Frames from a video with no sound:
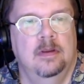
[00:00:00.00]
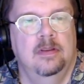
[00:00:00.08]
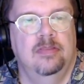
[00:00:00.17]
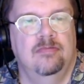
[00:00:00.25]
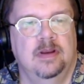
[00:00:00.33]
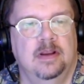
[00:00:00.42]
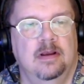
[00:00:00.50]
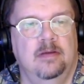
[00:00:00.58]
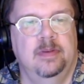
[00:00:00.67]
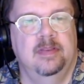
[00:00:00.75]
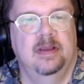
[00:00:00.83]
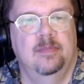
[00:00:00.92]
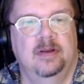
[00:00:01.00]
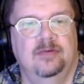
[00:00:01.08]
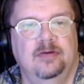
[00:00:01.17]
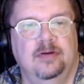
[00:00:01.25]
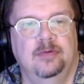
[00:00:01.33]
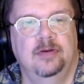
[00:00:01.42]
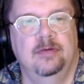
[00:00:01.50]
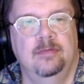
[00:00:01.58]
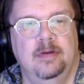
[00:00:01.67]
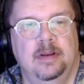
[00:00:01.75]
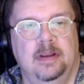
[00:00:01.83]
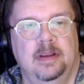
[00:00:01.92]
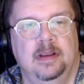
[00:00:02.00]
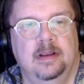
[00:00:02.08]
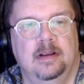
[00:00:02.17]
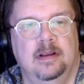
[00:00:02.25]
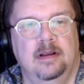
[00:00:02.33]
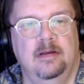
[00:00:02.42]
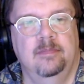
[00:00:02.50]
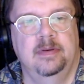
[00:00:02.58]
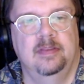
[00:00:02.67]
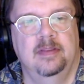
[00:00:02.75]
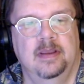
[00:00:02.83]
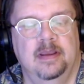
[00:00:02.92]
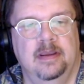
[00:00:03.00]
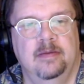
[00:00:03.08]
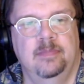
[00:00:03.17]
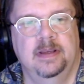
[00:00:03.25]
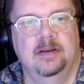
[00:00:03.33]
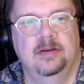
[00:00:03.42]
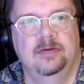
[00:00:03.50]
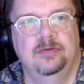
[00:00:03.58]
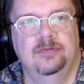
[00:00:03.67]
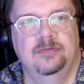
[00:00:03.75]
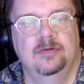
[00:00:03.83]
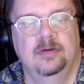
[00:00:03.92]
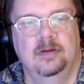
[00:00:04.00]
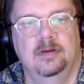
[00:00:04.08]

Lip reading: 3 can't be there by Sudoku. It can't be there because